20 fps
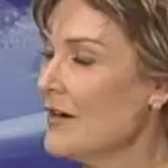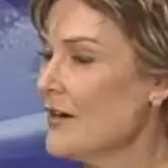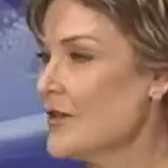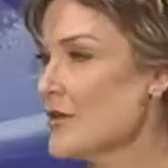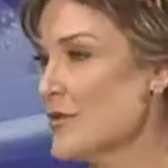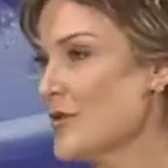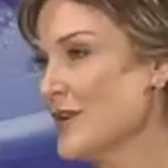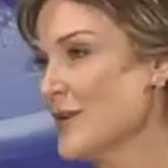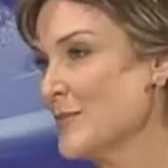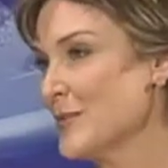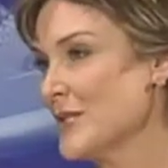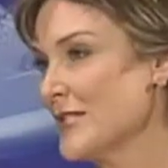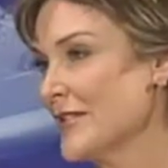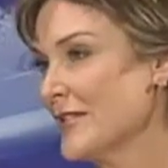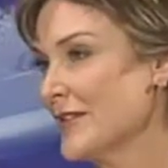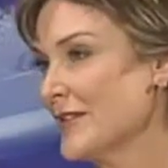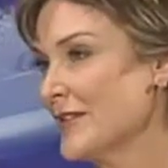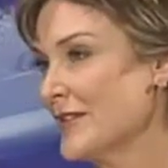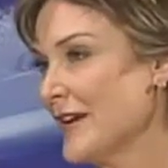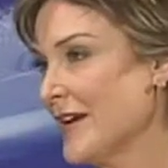Are there any
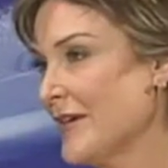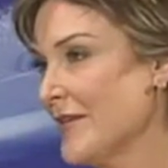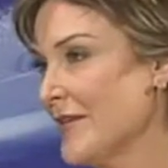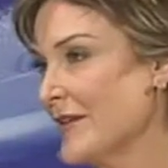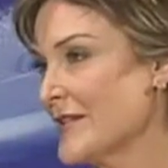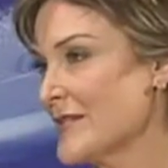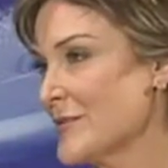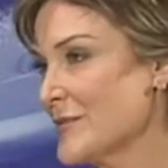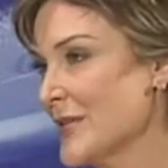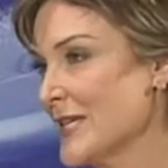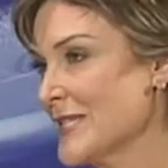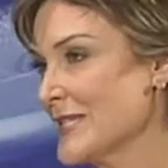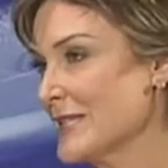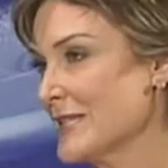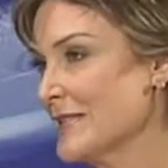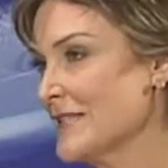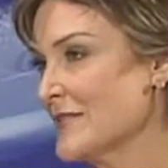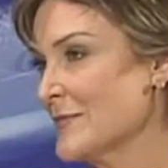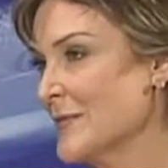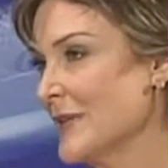particular areas
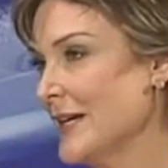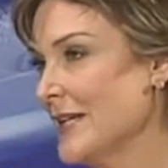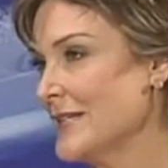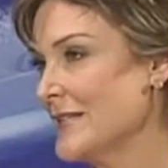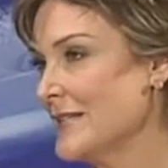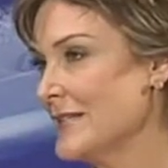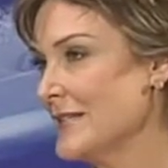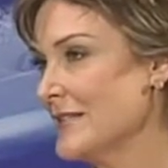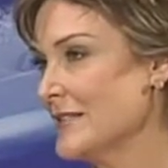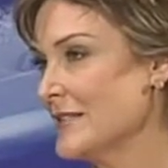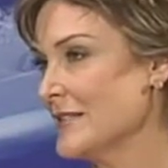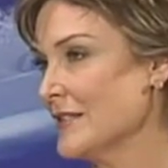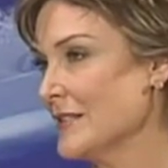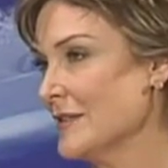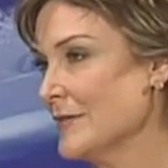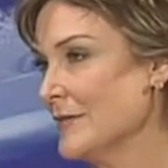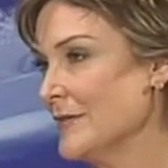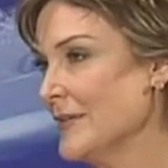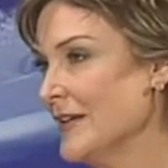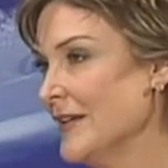residents might see
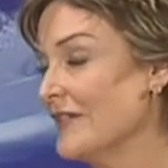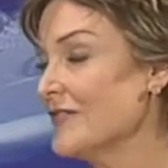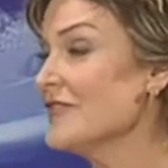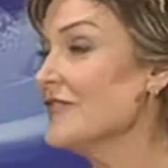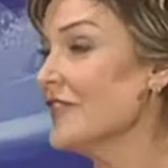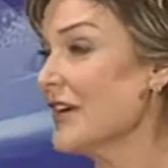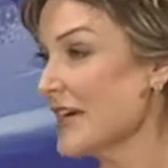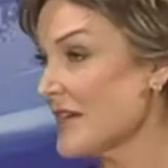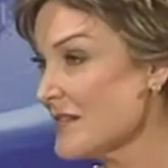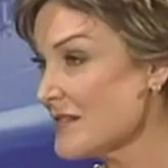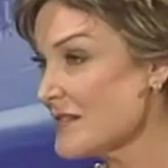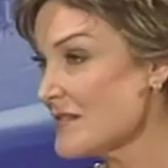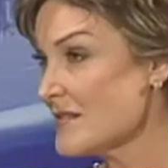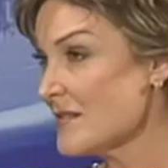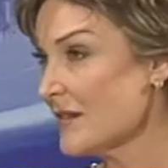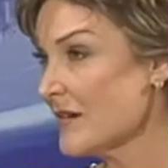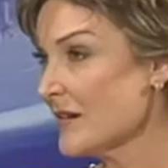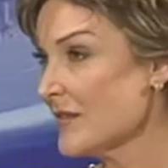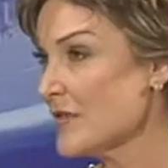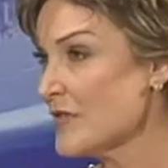some effects
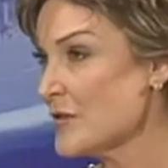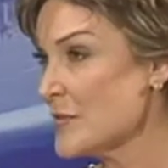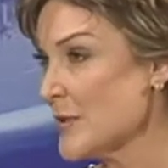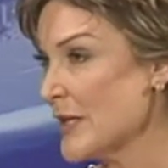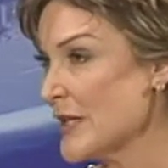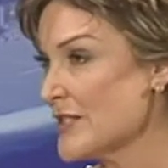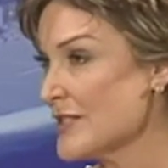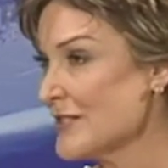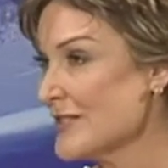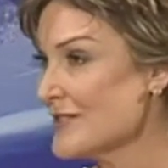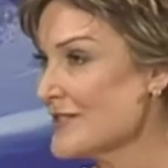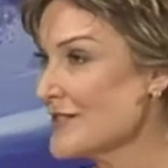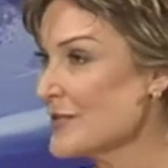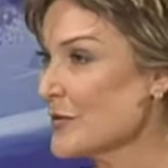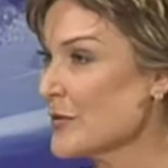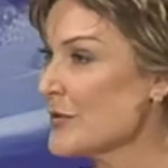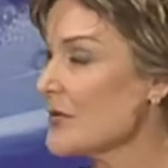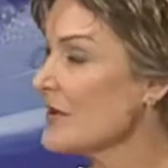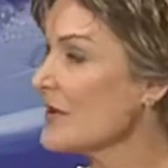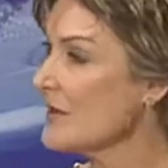of the budgets,
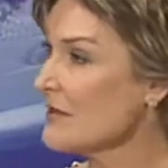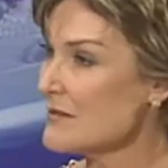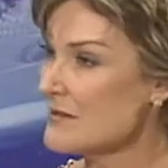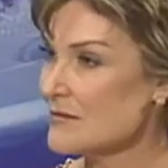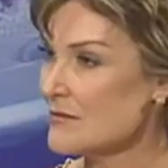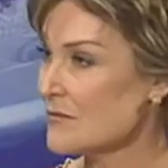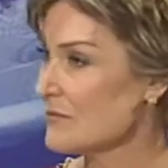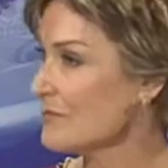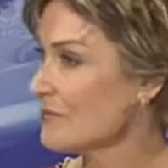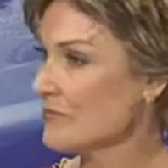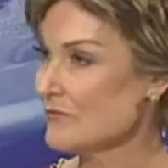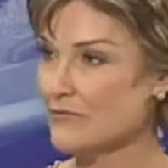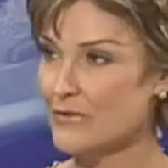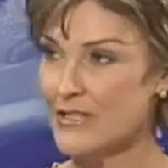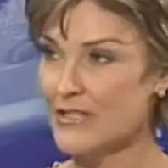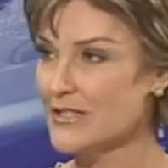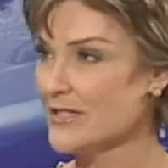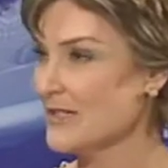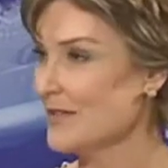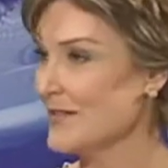or things
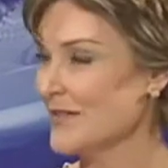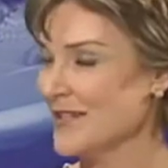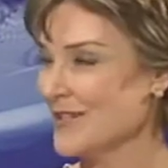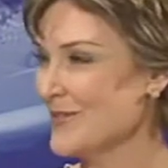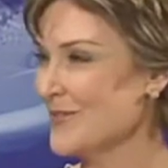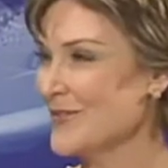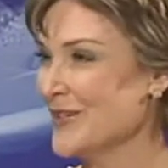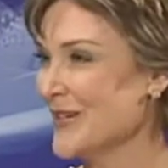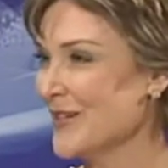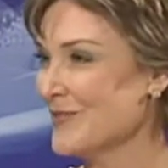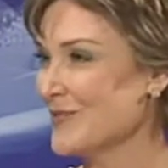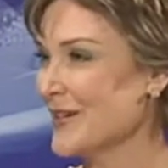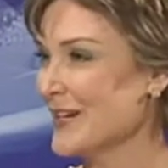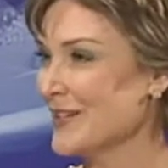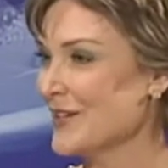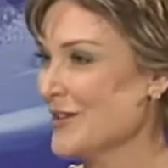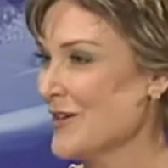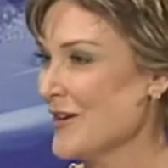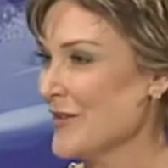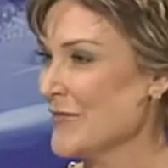running right
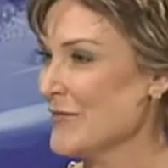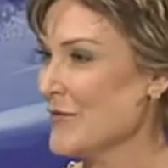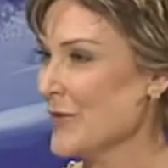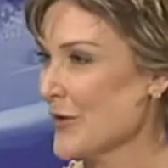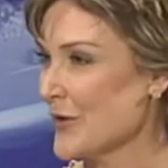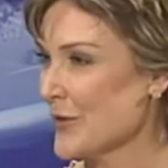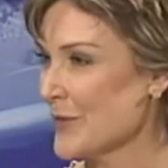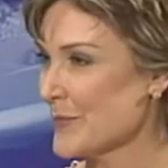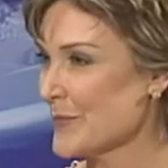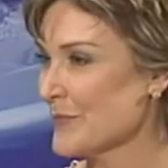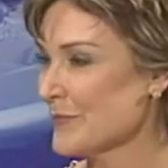along for you?